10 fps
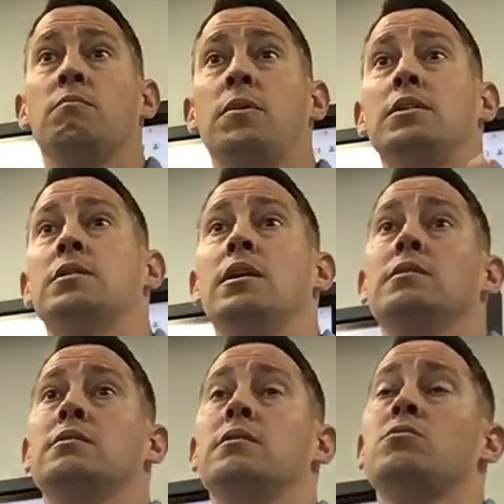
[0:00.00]
Make
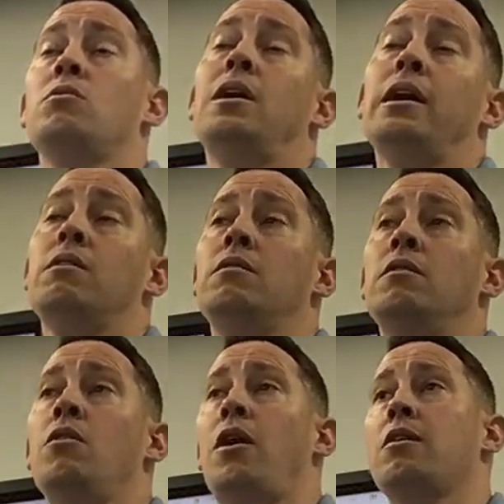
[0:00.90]
sense? It's sort of like,
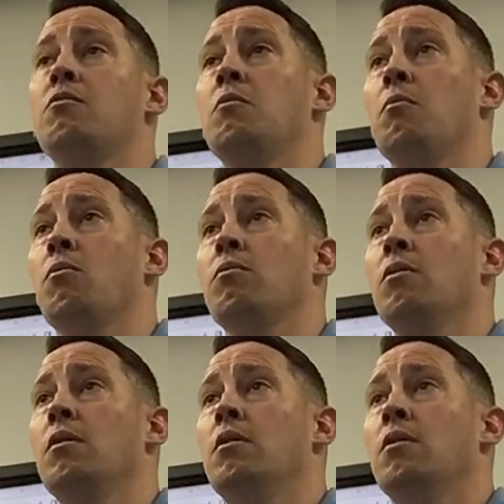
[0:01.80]
I can remember
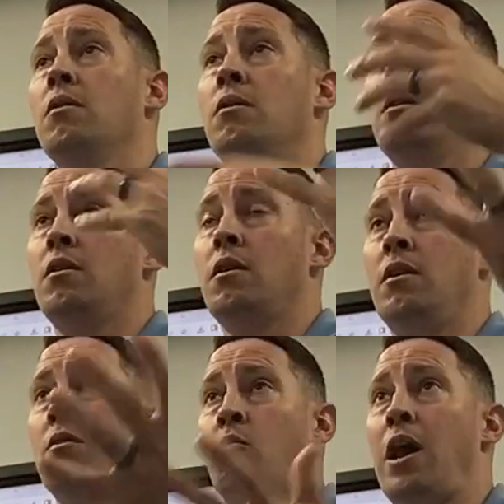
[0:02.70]

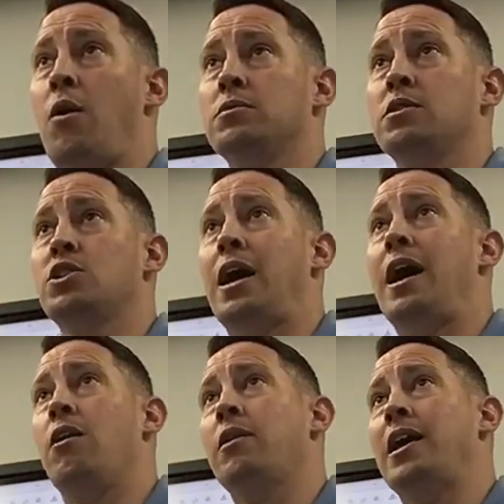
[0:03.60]
when I was a
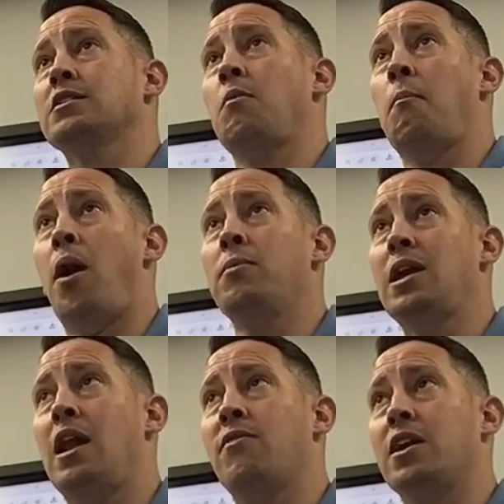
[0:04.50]
child asking my mom and
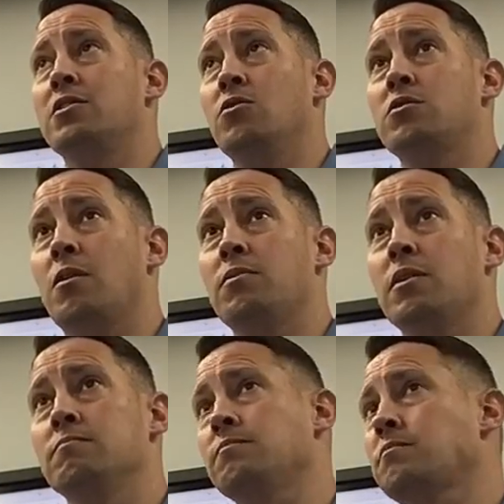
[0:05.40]
dad if I could do
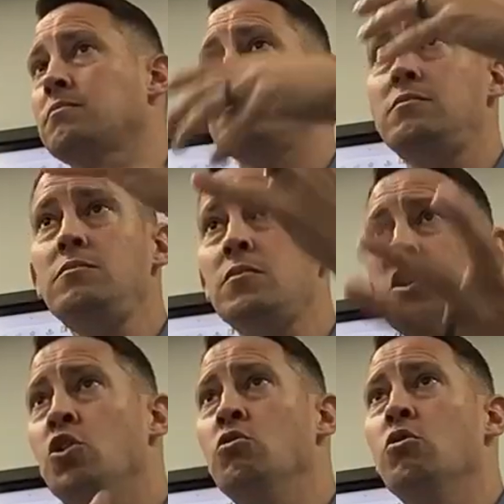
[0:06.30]
something.
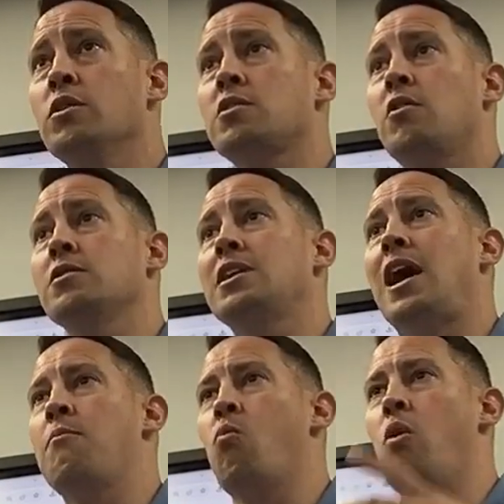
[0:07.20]
You do this all the
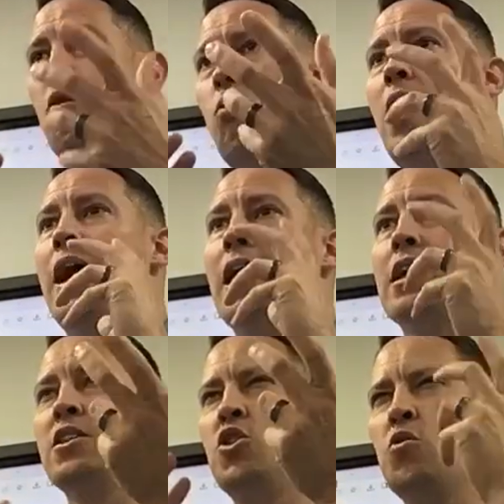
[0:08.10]
time. What way
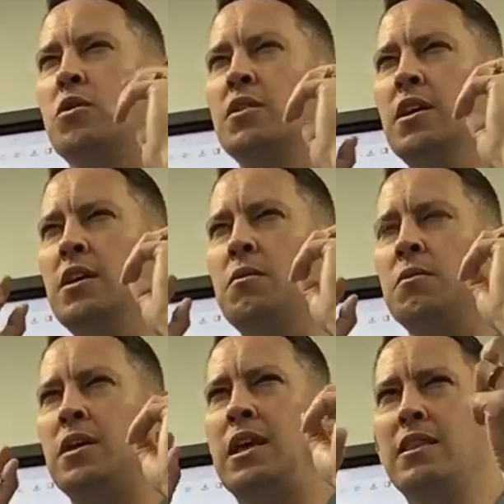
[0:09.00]
can you
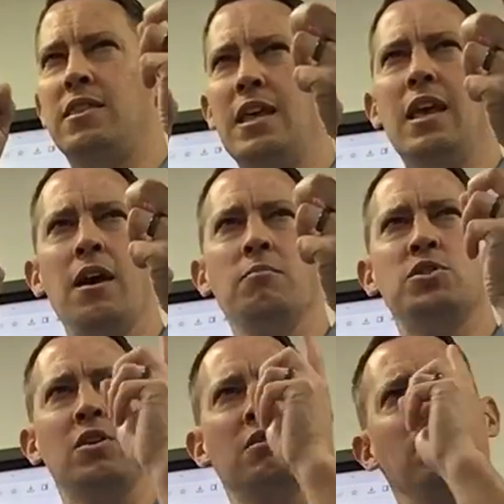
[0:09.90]
get them
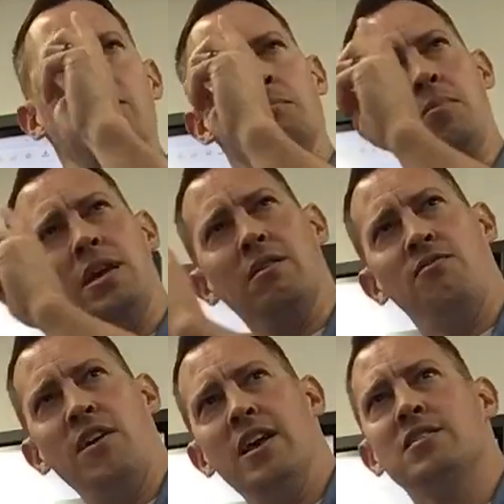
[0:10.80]
to be
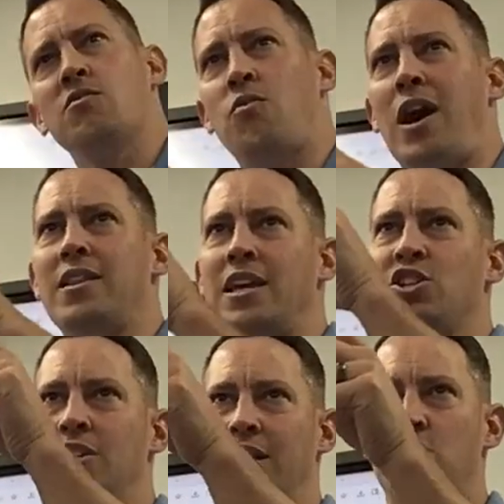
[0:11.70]
convinced of why they
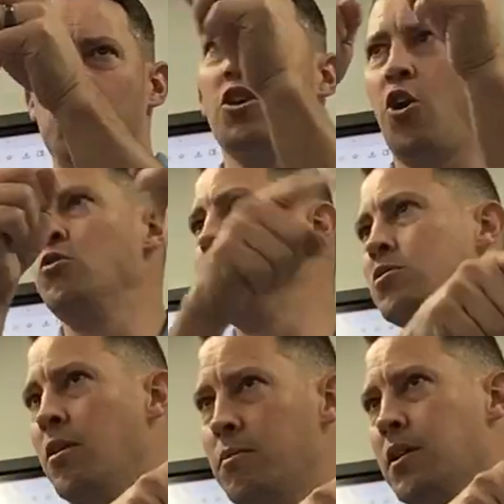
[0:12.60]
should let you go do
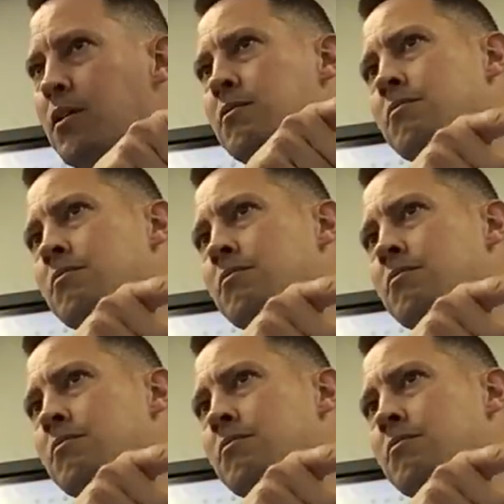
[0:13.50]
something?